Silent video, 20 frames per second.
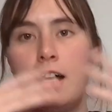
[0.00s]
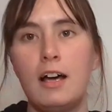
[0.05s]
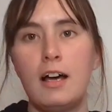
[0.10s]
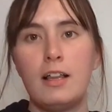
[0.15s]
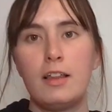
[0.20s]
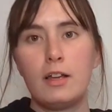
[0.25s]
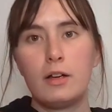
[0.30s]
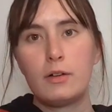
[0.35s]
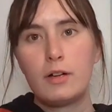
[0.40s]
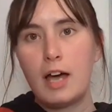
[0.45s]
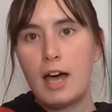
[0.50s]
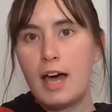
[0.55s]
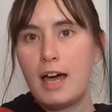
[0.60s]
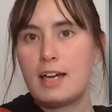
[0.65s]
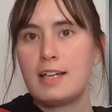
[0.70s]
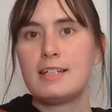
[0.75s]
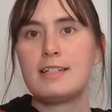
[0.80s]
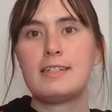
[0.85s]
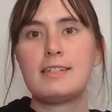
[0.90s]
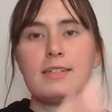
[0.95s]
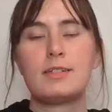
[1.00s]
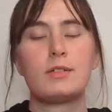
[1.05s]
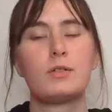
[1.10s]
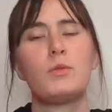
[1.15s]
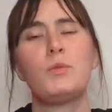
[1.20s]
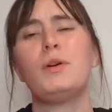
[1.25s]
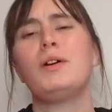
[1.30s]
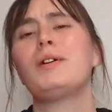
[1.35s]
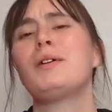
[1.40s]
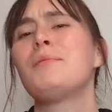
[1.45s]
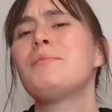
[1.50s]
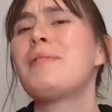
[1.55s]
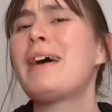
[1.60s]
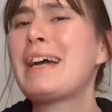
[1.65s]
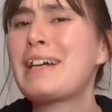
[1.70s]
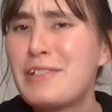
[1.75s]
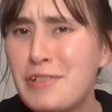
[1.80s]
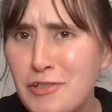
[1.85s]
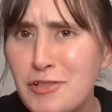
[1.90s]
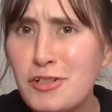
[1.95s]
Hello guys, welcome
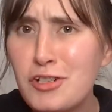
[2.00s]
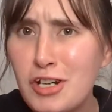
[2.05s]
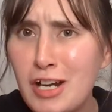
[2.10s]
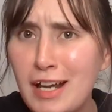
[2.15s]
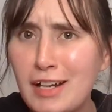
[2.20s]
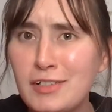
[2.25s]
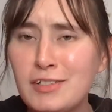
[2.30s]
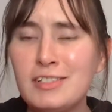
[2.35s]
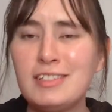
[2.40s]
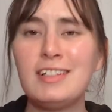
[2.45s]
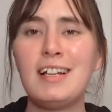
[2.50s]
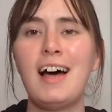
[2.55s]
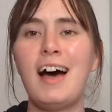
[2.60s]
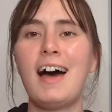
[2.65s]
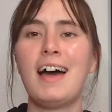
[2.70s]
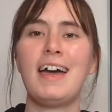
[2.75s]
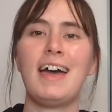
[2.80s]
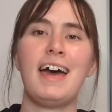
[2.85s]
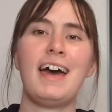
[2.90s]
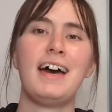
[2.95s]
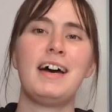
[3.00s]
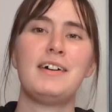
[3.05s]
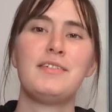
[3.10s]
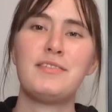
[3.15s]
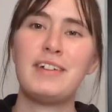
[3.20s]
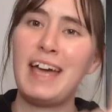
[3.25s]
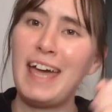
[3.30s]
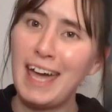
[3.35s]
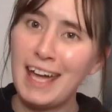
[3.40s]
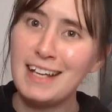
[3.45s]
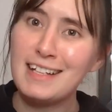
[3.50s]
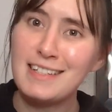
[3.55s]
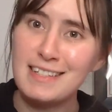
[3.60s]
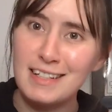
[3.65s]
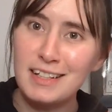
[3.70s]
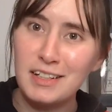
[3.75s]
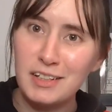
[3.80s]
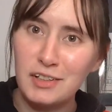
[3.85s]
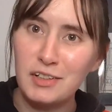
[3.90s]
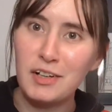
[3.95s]
back to the channel. I have a
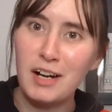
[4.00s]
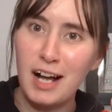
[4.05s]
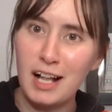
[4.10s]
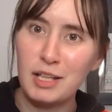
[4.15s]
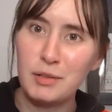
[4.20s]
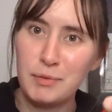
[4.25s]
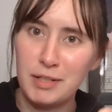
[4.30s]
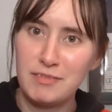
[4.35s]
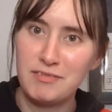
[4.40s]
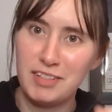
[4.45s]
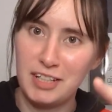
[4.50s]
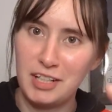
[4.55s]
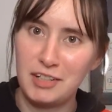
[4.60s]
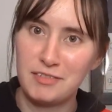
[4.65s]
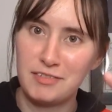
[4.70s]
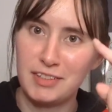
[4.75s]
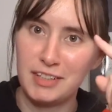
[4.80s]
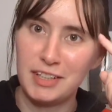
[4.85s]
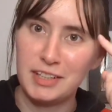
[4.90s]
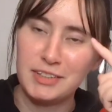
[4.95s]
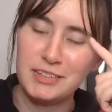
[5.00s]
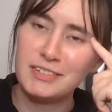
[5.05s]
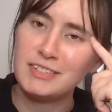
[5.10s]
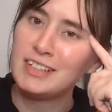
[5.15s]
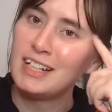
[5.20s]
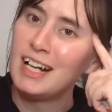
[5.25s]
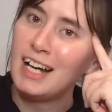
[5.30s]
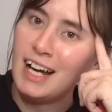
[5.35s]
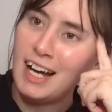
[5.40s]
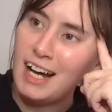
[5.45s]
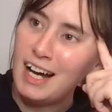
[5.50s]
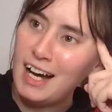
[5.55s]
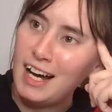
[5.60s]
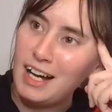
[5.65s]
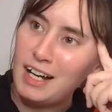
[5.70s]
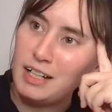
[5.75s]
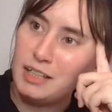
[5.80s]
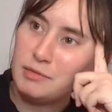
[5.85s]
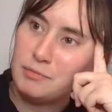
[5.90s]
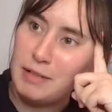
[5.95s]
singular Halloween video for you.
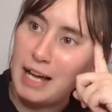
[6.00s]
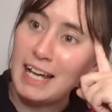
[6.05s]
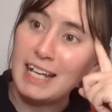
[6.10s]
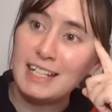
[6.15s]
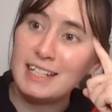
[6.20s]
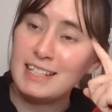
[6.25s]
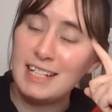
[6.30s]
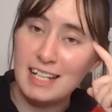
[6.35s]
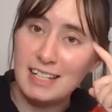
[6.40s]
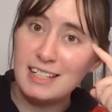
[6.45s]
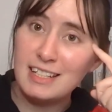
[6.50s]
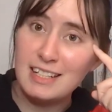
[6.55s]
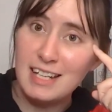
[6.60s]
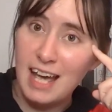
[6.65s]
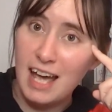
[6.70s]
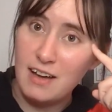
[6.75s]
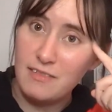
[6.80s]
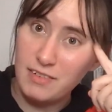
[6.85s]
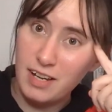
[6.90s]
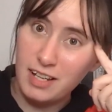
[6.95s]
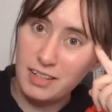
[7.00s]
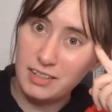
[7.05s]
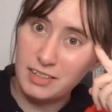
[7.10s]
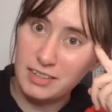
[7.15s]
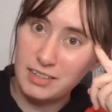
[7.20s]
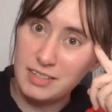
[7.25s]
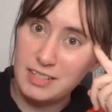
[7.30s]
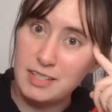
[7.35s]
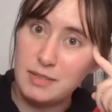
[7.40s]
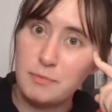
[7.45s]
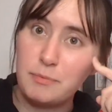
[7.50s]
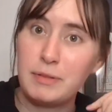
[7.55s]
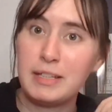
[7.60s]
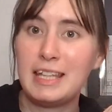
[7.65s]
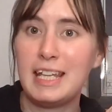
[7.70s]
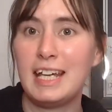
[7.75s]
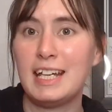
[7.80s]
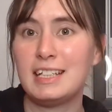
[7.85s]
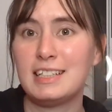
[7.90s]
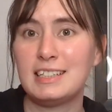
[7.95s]
I intended to have others, but
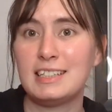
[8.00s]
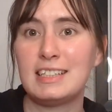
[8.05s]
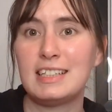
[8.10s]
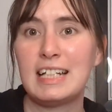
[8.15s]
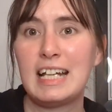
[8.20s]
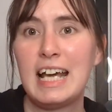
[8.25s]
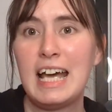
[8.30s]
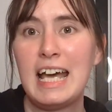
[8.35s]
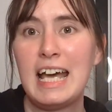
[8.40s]
then